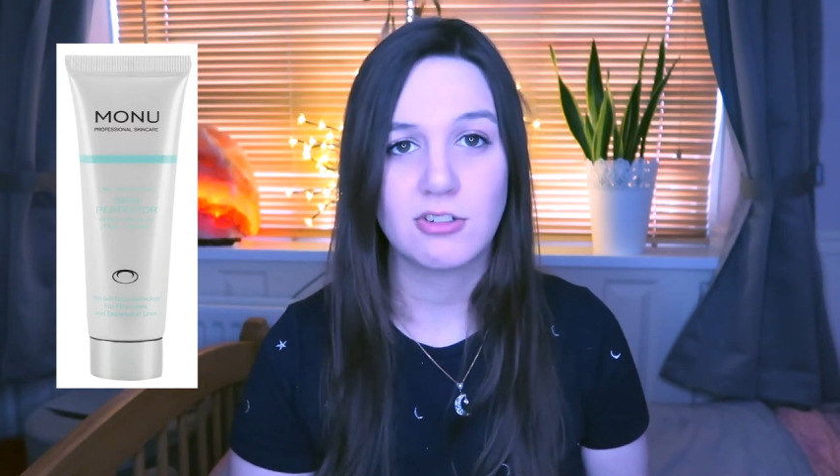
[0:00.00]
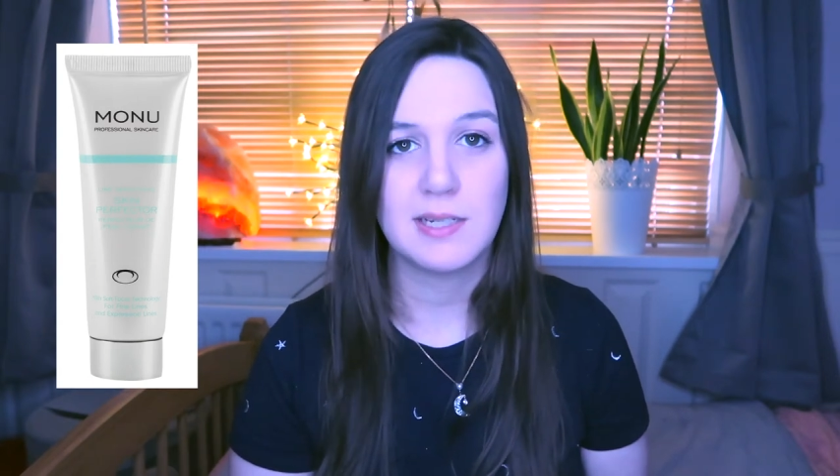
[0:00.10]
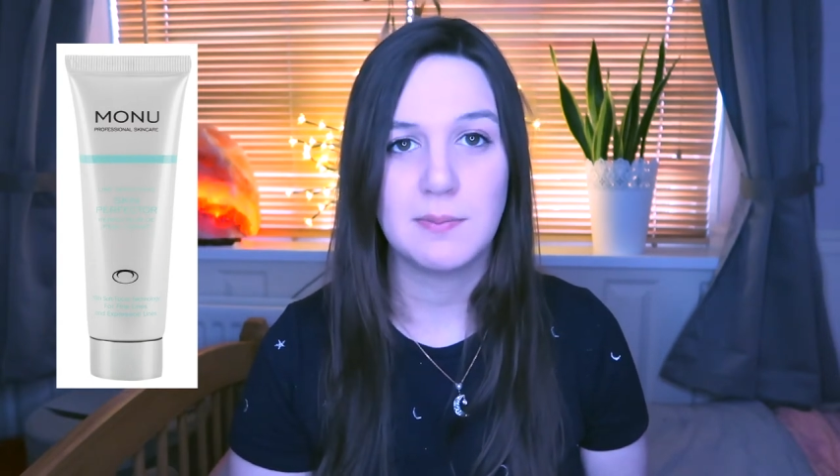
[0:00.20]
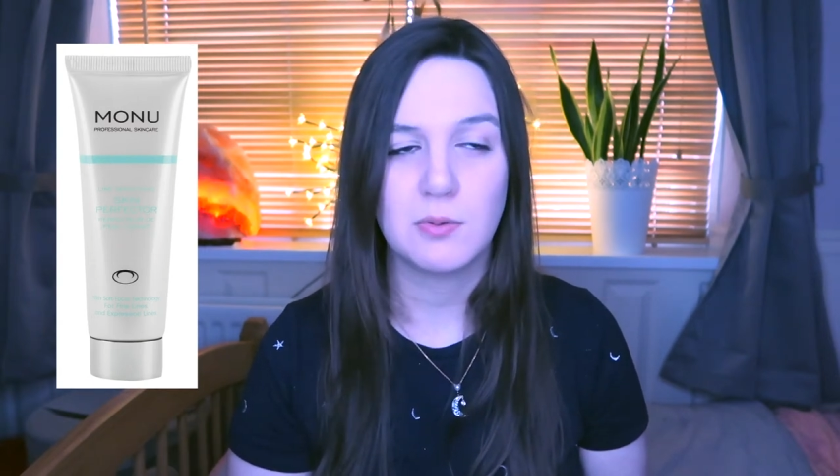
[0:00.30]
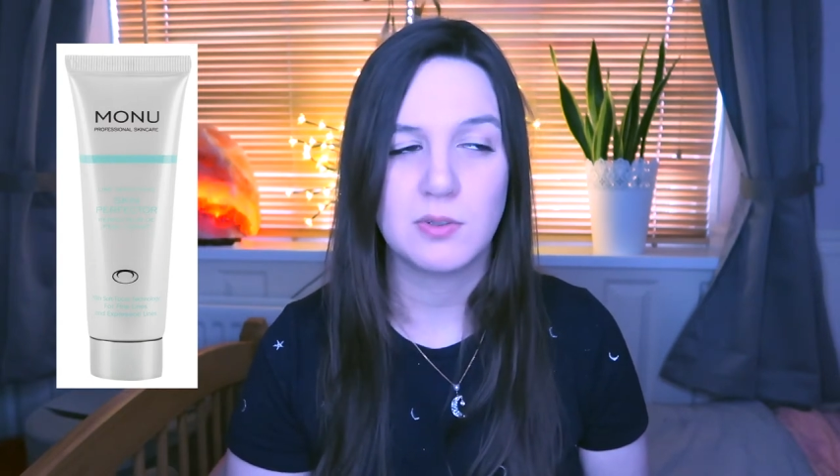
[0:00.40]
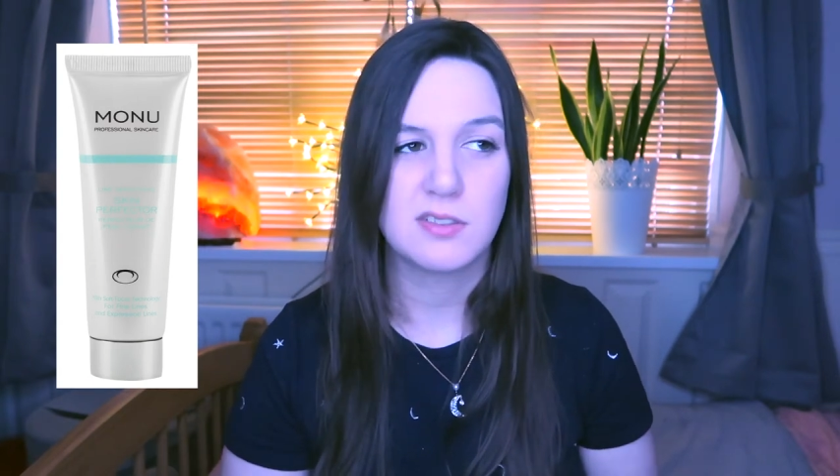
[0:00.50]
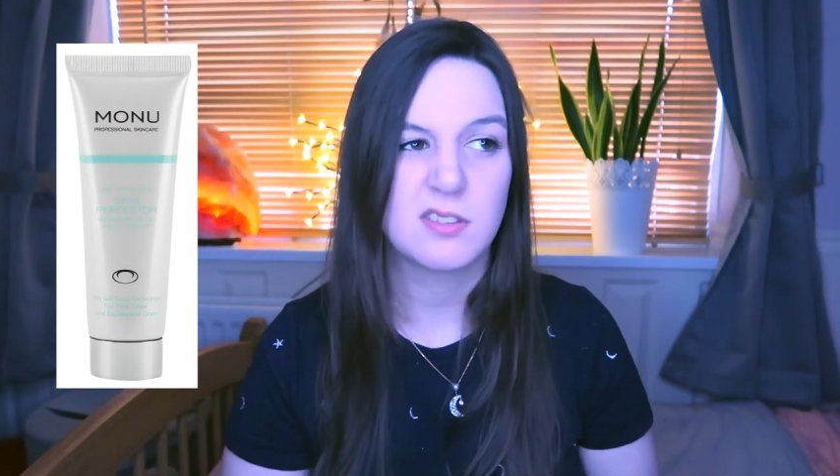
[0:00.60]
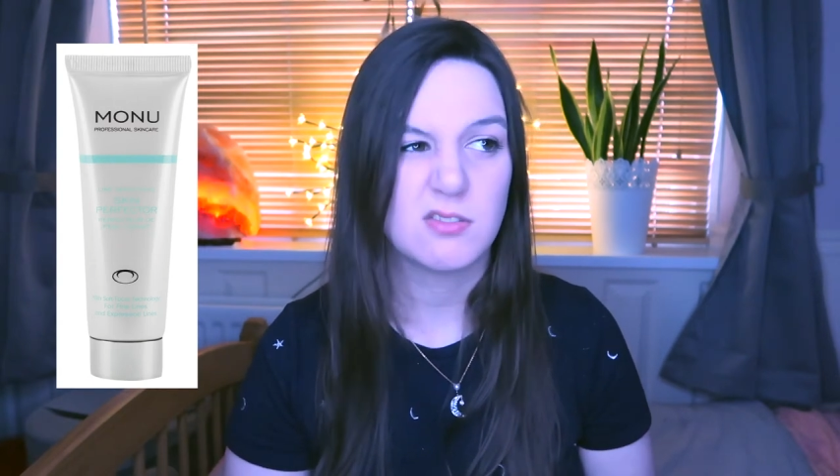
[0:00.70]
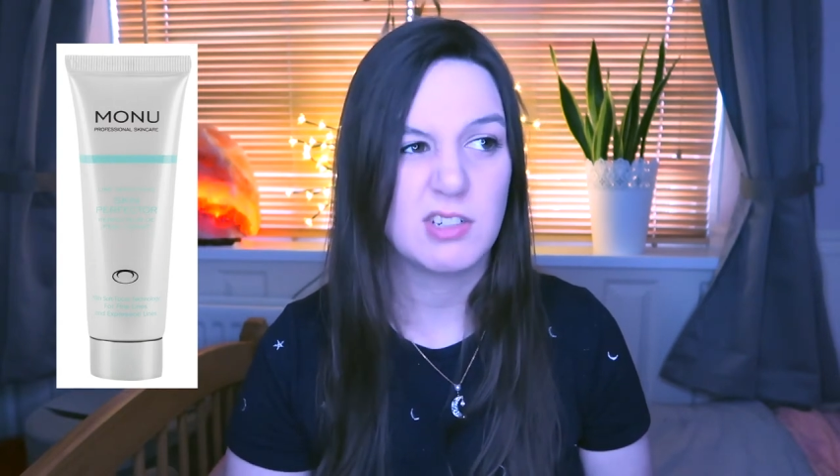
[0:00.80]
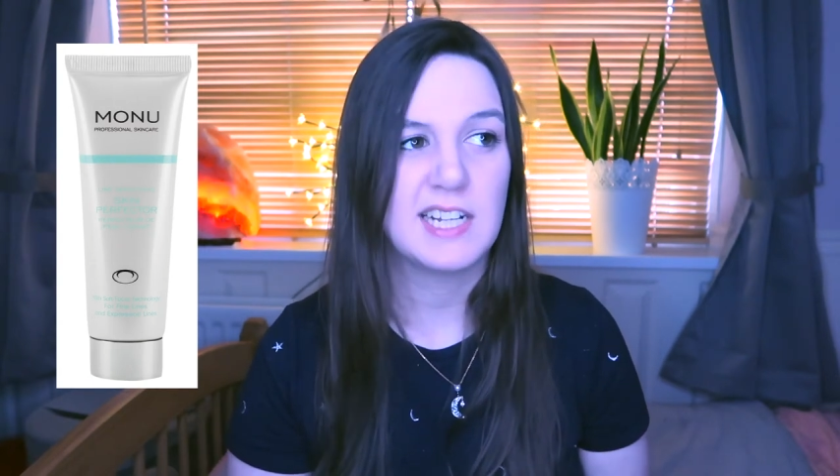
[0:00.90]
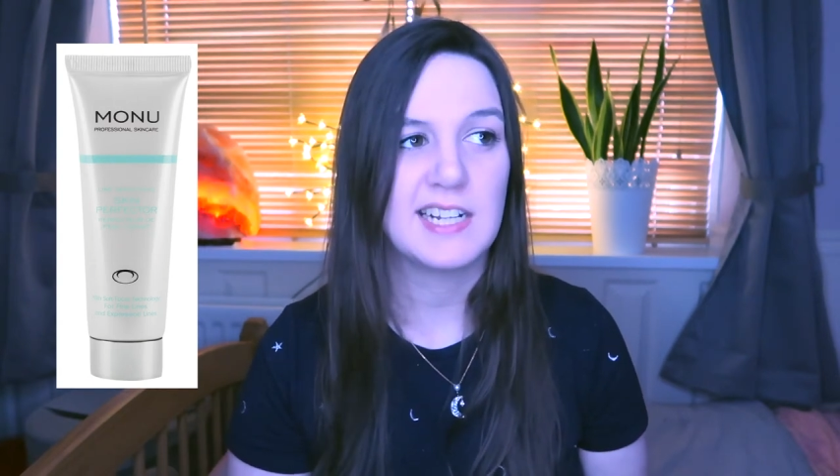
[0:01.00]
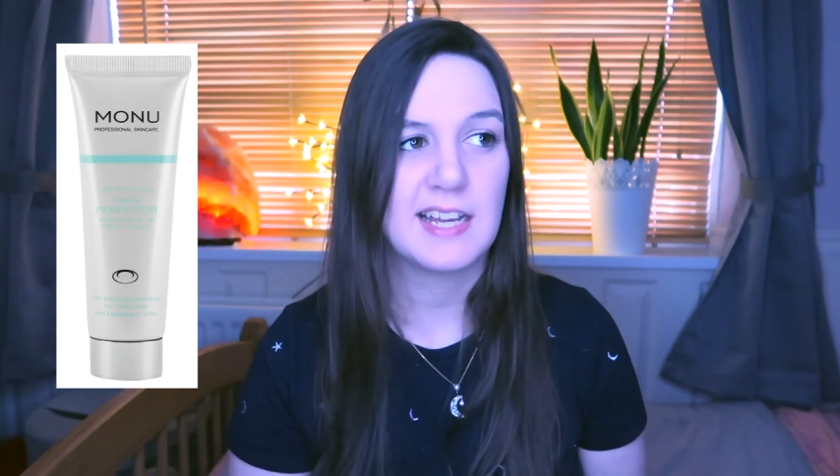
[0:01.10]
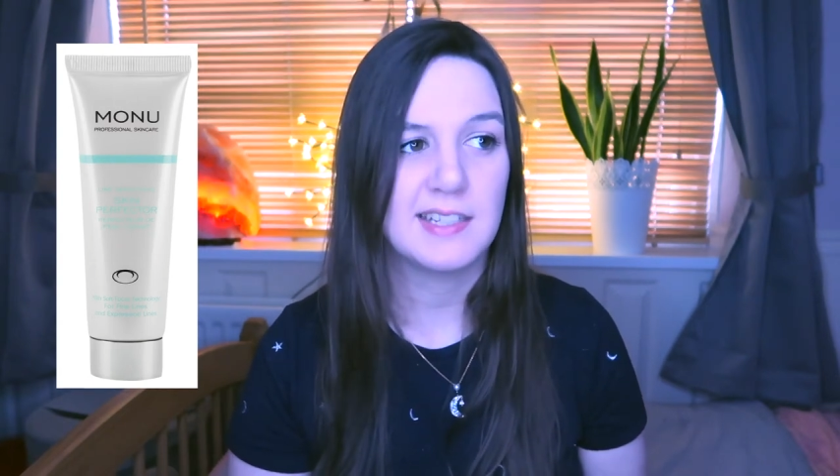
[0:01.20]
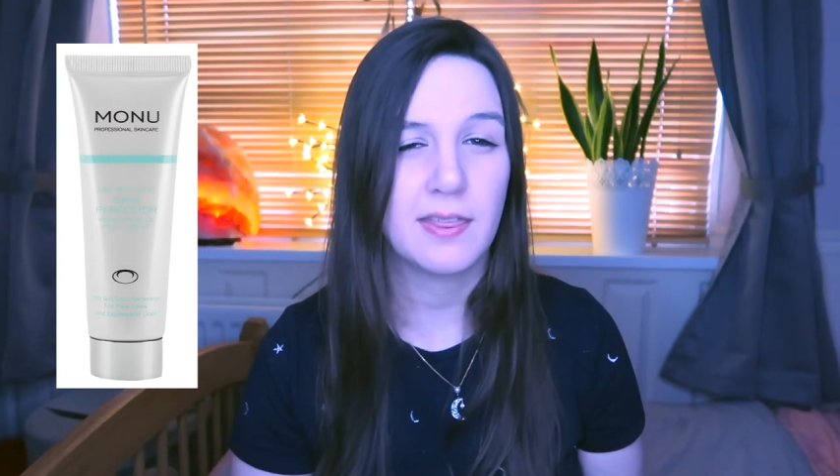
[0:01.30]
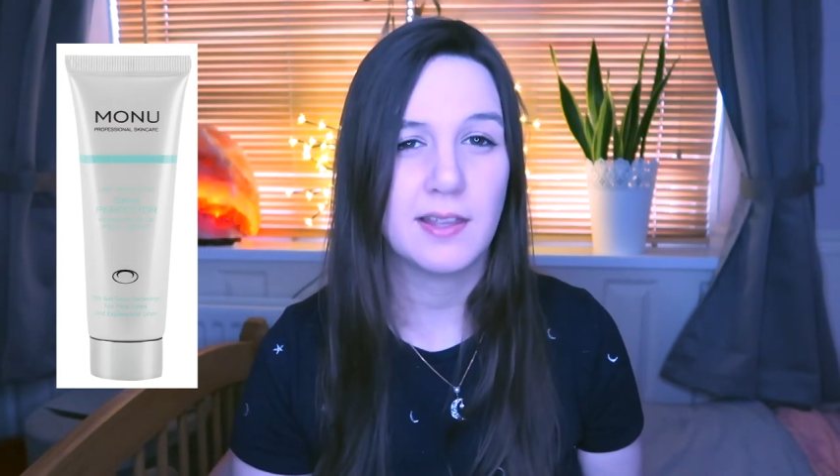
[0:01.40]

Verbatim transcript: cream. It was really nice.